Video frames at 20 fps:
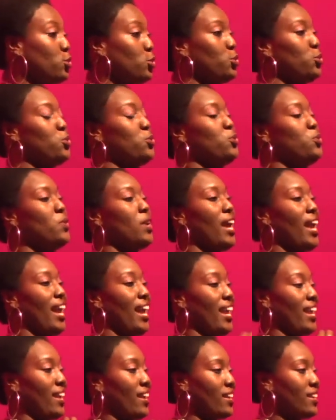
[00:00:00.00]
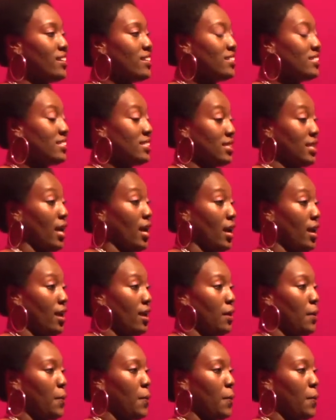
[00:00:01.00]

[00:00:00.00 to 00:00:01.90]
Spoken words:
do and say.